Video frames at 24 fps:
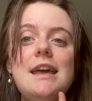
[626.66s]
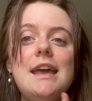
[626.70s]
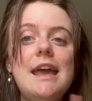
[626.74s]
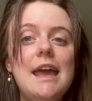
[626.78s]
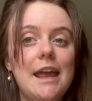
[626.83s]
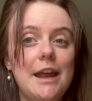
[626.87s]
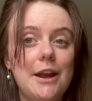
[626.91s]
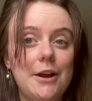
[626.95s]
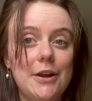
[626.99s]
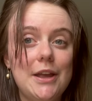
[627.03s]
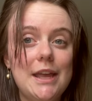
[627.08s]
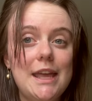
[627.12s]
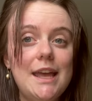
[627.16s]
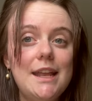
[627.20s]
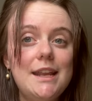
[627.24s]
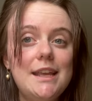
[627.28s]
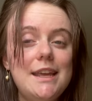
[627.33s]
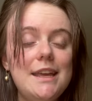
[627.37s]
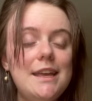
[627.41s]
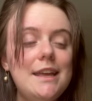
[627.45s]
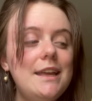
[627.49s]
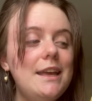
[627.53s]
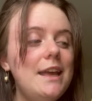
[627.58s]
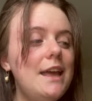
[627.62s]

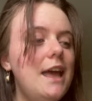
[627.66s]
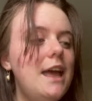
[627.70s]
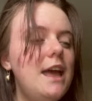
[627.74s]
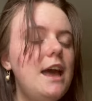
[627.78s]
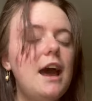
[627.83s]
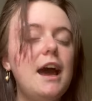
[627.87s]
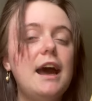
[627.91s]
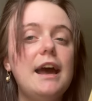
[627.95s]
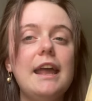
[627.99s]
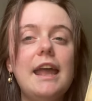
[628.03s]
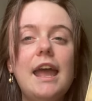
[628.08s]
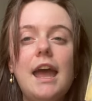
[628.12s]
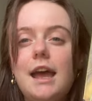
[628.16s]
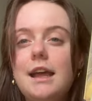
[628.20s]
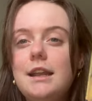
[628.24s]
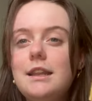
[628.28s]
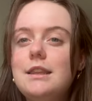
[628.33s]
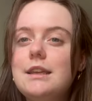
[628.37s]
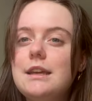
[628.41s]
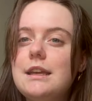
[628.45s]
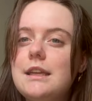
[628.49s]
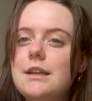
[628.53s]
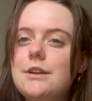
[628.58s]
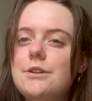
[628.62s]
Arrietty. I had
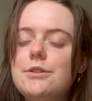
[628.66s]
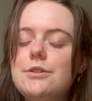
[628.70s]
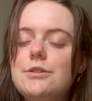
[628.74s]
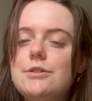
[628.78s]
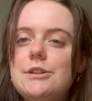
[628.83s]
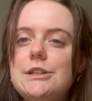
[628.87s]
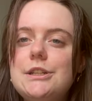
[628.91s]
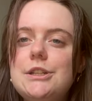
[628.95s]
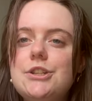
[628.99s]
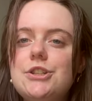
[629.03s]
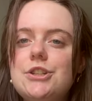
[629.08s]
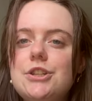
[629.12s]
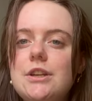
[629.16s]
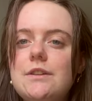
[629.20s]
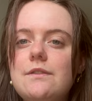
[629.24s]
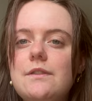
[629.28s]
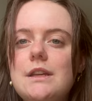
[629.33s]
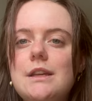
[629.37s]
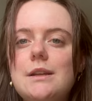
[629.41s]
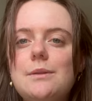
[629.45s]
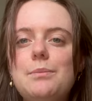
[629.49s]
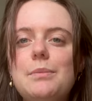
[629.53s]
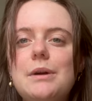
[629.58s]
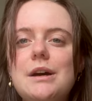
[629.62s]
the Kindle edition of
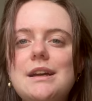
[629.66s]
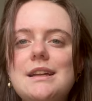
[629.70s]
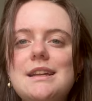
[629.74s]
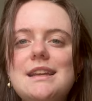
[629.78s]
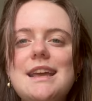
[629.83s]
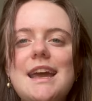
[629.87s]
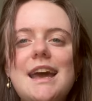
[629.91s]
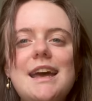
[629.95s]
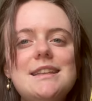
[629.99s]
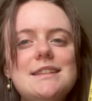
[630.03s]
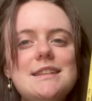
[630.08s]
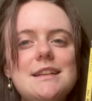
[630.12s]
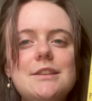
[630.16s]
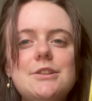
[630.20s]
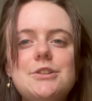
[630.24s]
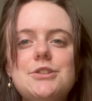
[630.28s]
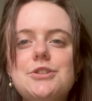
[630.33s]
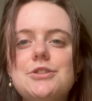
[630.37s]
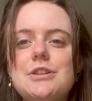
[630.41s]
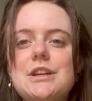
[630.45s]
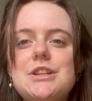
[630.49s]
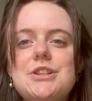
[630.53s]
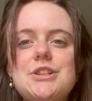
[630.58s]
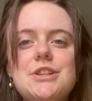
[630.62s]
it, but it has
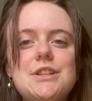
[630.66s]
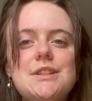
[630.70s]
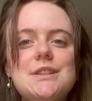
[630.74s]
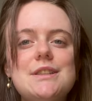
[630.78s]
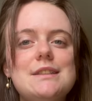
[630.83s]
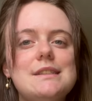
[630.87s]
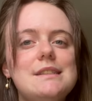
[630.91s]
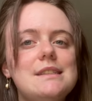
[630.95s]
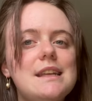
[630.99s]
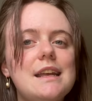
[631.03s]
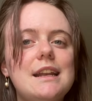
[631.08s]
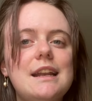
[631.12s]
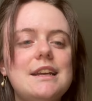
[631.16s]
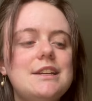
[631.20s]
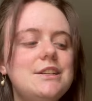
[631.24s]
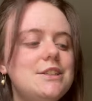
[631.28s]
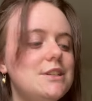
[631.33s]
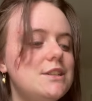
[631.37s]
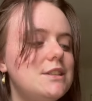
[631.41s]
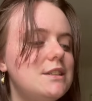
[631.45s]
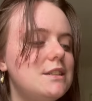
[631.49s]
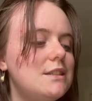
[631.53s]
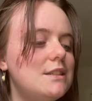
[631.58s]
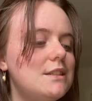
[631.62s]
illustrations, and
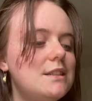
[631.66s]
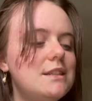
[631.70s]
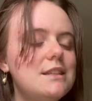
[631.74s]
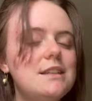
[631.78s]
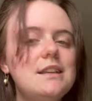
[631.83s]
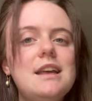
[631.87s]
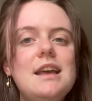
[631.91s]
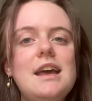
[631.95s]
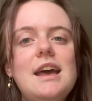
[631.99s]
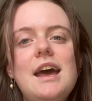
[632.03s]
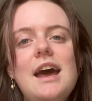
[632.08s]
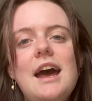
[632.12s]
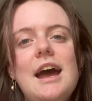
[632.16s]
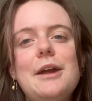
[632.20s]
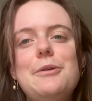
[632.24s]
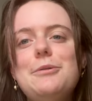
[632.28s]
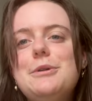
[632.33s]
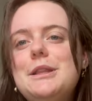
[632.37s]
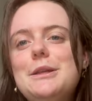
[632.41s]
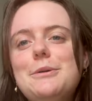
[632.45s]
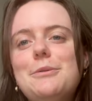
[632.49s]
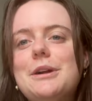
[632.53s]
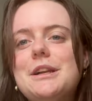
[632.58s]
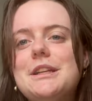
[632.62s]
I
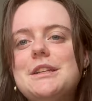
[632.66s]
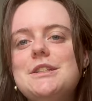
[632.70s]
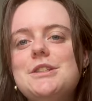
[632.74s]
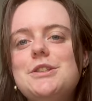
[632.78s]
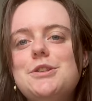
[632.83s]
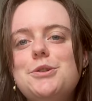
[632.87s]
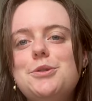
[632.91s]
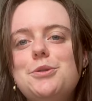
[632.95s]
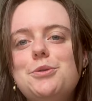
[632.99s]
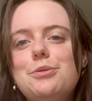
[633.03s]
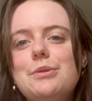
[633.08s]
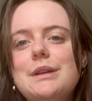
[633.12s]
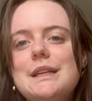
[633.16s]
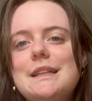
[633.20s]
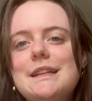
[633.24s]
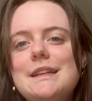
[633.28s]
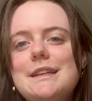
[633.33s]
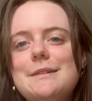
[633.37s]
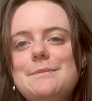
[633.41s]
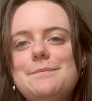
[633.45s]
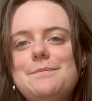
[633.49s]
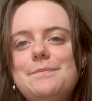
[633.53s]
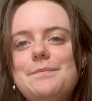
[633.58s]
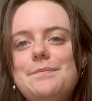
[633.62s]
really wanted to read
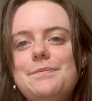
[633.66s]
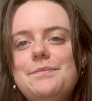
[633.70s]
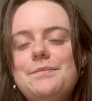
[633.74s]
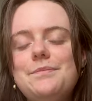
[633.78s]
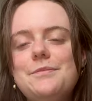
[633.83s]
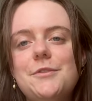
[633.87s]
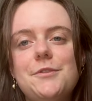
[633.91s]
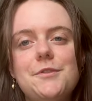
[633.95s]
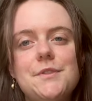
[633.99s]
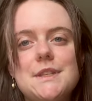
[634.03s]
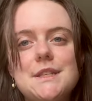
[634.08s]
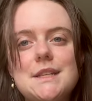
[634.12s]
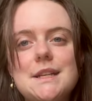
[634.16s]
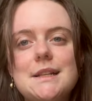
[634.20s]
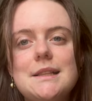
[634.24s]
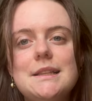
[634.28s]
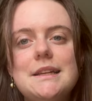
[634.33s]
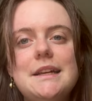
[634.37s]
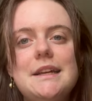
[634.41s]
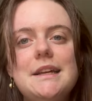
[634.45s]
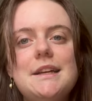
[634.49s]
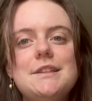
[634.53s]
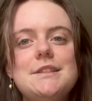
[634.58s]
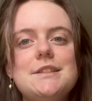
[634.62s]
it
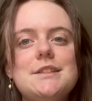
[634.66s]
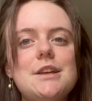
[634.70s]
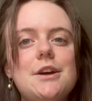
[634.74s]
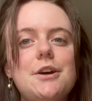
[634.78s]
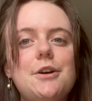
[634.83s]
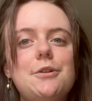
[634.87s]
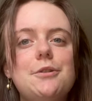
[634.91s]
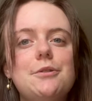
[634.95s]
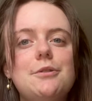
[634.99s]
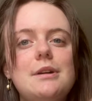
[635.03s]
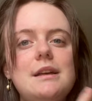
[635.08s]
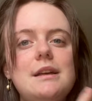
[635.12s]
physically, so